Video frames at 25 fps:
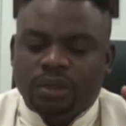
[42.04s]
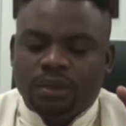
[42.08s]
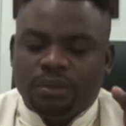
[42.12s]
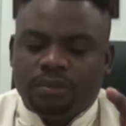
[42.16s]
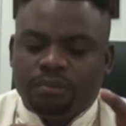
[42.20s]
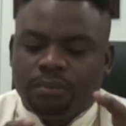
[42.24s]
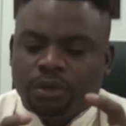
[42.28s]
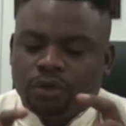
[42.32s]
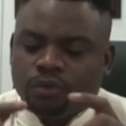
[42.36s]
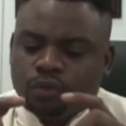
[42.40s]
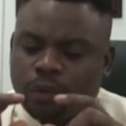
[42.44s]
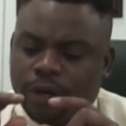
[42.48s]

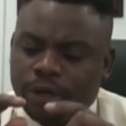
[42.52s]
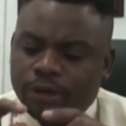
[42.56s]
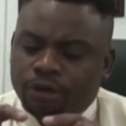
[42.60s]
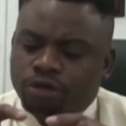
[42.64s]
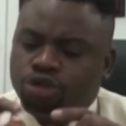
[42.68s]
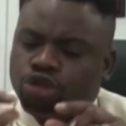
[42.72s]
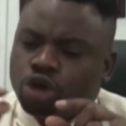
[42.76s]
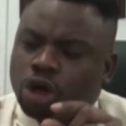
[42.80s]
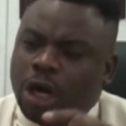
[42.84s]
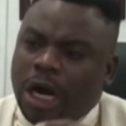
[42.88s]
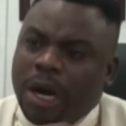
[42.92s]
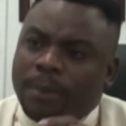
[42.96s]
But when you
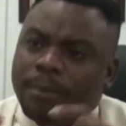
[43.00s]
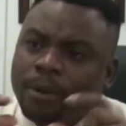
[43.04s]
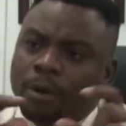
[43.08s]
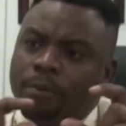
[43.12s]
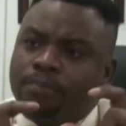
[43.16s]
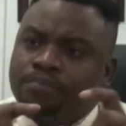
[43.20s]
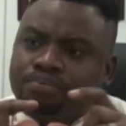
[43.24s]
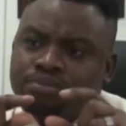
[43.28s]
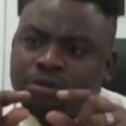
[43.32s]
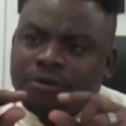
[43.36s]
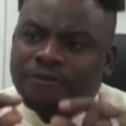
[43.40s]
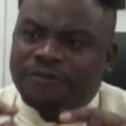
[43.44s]
talk
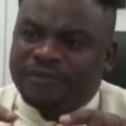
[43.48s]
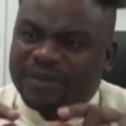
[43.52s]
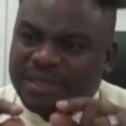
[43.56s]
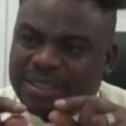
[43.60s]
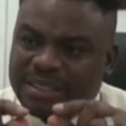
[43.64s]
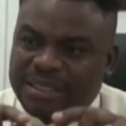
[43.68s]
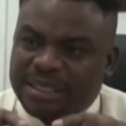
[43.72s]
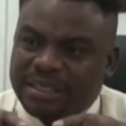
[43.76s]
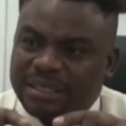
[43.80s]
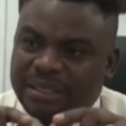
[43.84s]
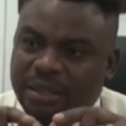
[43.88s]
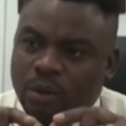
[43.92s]
about
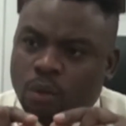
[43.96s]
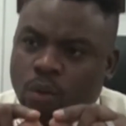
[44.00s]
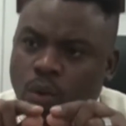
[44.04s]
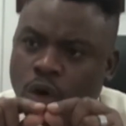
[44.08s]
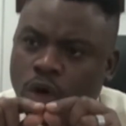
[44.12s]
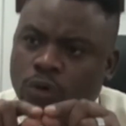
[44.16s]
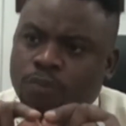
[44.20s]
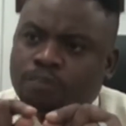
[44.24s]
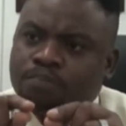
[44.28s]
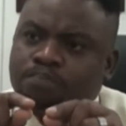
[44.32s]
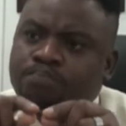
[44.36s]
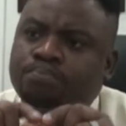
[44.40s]
prophecy, the
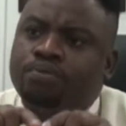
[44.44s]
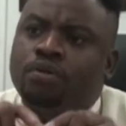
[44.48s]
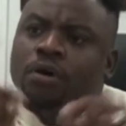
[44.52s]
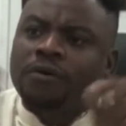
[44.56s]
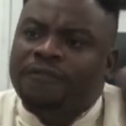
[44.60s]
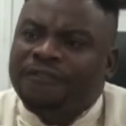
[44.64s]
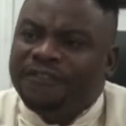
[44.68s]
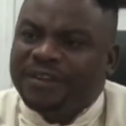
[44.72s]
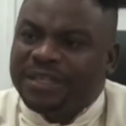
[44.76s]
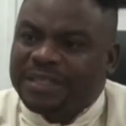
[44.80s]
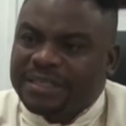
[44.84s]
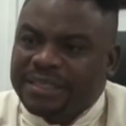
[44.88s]
word
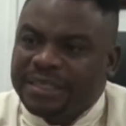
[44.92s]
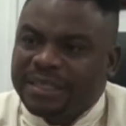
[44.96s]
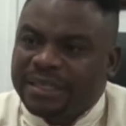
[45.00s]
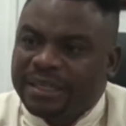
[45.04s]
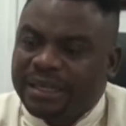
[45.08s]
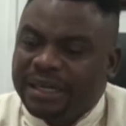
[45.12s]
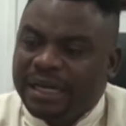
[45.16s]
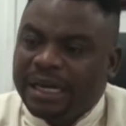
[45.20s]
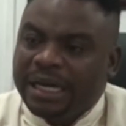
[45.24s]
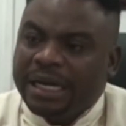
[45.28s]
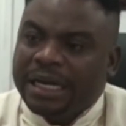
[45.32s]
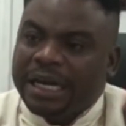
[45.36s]
prophecy
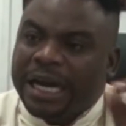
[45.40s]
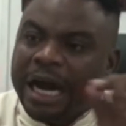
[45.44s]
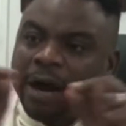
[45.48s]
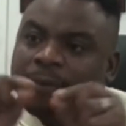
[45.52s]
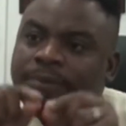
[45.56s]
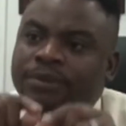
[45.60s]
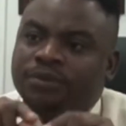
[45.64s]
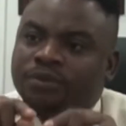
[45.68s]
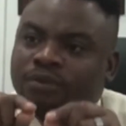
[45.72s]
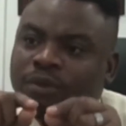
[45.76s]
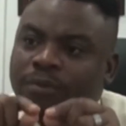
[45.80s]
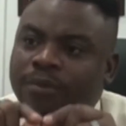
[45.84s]

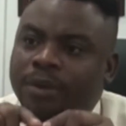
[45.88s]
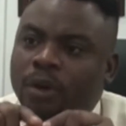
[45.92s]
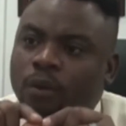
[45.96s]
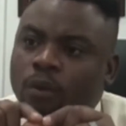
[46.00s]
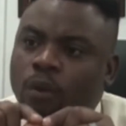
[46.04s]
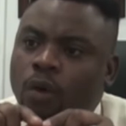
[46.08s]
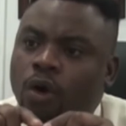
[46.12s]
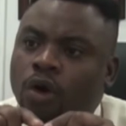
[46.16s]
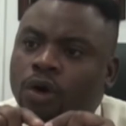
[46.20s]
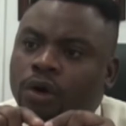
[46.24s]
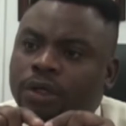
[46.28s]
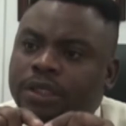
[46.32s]
comes from the
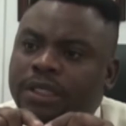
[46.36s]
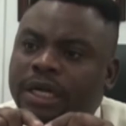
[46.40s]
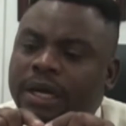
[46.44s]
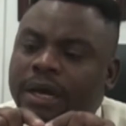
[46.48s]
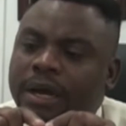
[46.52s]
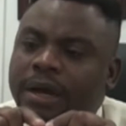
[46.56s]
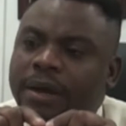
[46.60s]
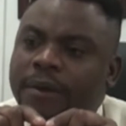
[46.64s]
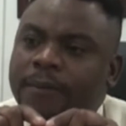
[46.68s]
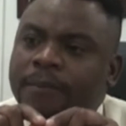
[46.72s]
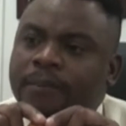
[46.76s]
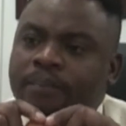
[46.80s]
word
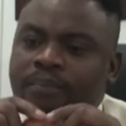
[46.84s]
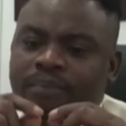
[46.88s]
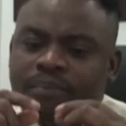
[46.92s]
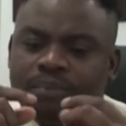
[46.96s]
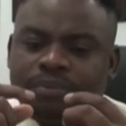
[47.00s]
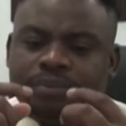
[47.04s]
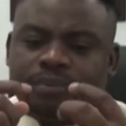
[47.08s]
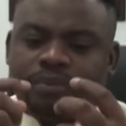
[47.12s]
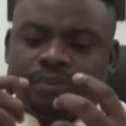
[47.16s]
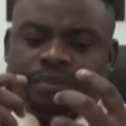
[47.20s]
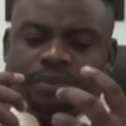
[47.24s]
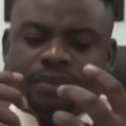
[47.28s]

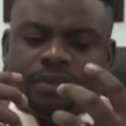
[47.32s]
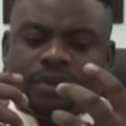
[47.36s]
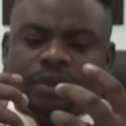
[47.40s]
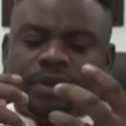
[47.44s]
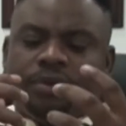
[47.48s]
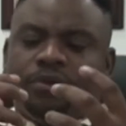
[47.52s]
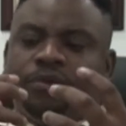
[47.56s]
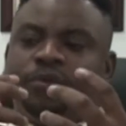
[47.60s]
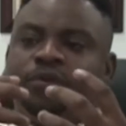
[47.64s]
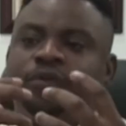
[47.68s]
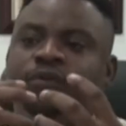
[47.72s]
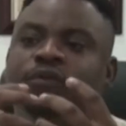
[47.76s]

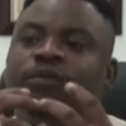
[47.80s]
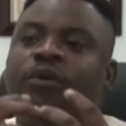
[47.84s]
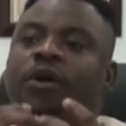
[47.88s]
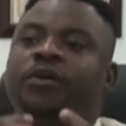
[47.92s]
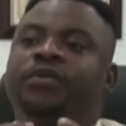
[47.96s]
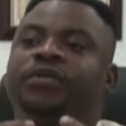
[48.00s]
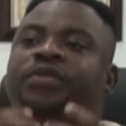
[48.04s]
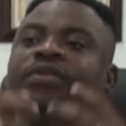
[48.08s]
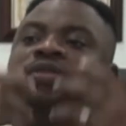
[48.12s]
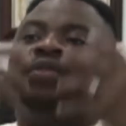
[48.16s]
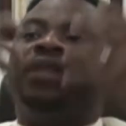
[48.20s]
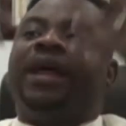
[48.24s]

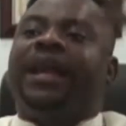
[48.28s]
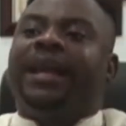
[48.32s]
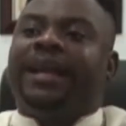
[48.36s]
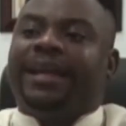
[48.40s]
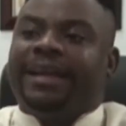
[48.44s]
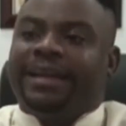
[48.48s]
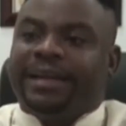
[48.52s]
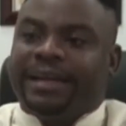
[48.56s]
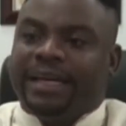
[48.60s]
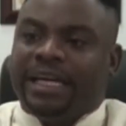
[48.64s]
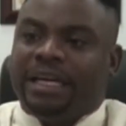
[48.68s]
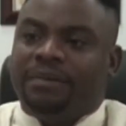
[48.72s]

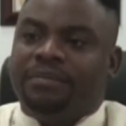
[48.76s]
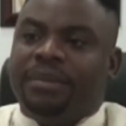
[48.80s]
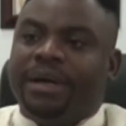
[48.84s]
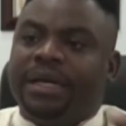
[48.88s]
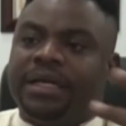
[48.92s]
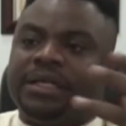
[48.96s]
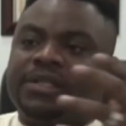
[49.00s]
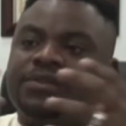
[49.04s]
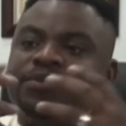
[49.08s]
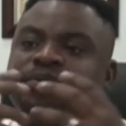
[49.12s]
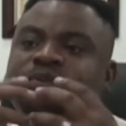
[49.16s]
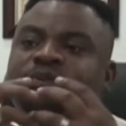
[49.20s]
foretelling. It
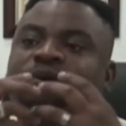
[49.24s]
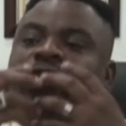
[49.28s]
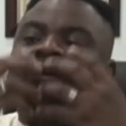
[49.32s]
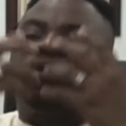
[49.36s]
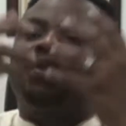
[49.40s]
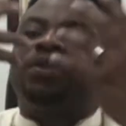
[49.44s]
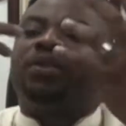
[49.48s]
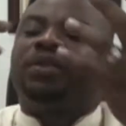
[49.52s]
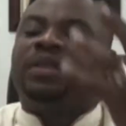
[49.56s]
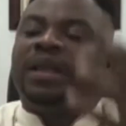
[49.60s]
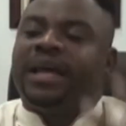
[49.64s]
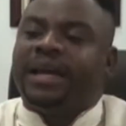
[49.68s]
means
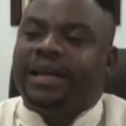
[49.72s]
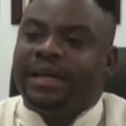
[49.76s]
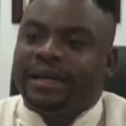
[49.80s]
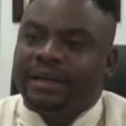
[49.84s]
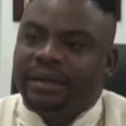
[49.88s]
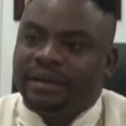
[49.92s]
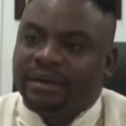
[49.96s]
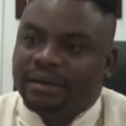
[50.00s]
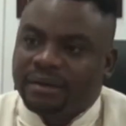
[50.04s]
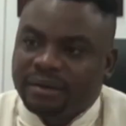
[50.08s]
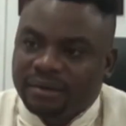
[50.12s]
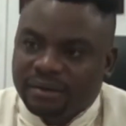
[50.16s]
foretelling.
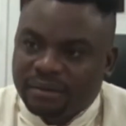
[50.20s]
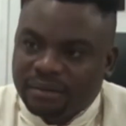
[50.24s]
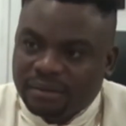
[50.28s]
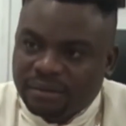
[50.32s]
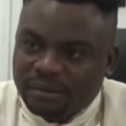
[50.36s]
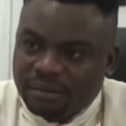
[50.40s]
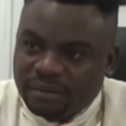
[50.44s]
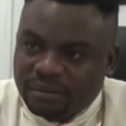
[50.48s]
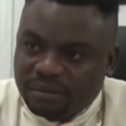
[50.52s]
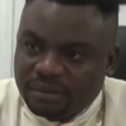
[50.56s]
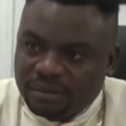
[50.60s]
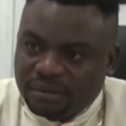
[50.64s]

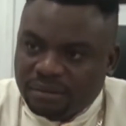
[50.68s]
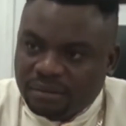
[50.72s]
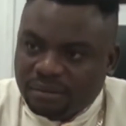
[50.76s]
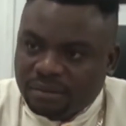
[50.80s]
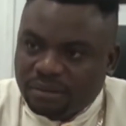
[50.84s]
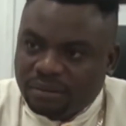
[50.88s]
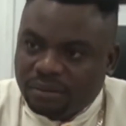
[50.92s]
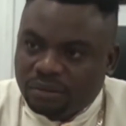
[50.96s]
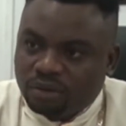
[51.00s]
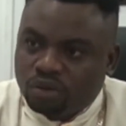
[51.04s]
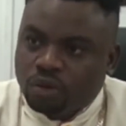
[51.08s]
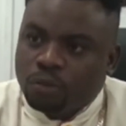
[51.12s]

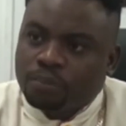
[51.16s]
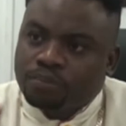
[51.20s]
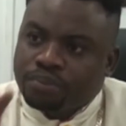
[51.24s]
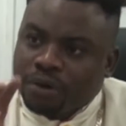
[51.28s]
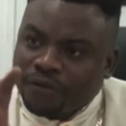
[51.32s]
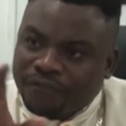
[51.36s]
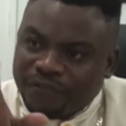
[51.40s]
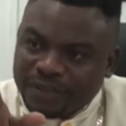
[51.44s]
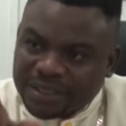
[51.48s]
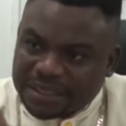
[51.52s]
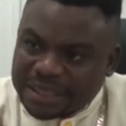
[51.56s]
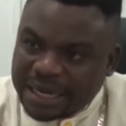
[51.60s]
To
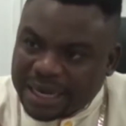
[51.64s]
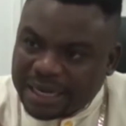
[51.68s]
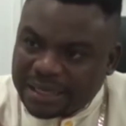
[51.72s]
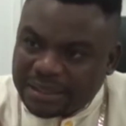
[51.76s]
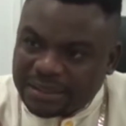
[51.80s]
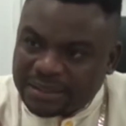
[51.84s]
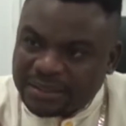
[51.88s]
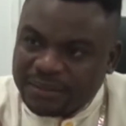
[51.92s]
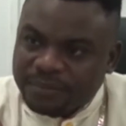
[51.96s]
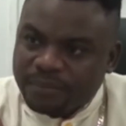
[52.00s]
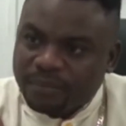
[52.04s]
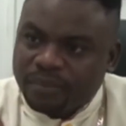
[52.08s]

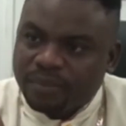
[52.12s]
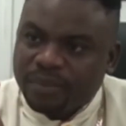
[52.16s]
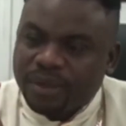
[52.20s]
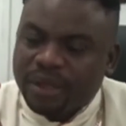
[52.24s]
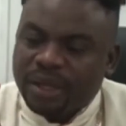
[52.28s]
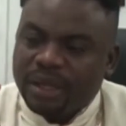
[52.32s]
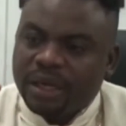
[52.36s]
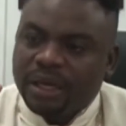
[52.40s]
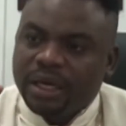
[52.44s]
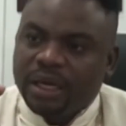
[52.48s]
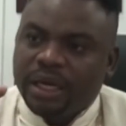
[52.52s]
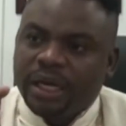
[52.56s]
prophesize,
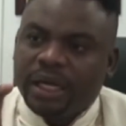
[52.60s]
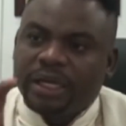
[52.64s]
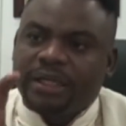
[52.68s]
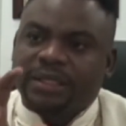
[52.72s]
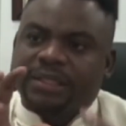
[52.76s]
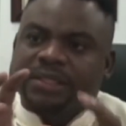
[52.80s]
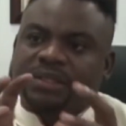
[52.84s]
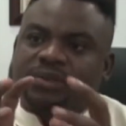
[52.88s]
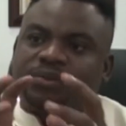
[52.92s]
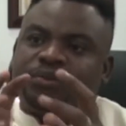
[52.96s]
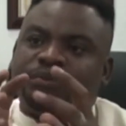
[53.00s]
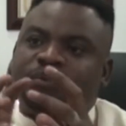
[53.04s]

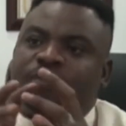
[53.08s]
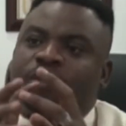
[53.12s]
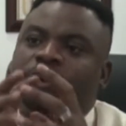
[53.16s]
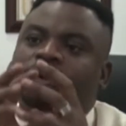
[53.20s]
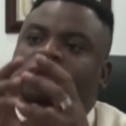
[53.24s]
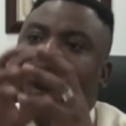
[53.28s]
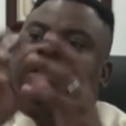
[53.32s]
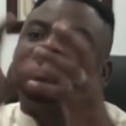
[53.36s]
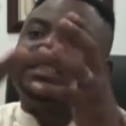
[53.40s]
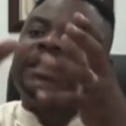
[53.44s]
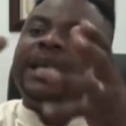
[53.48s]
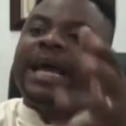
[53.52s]
it's
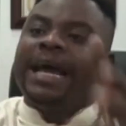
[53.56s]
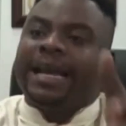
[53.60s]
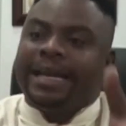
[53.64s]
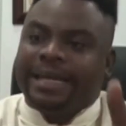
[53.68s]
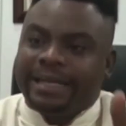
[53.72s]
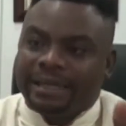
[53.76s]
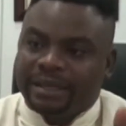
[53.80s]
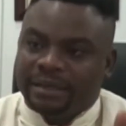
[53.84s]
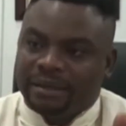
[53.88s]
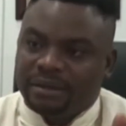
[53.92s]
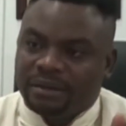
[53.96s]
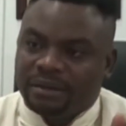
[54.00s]
foretelling.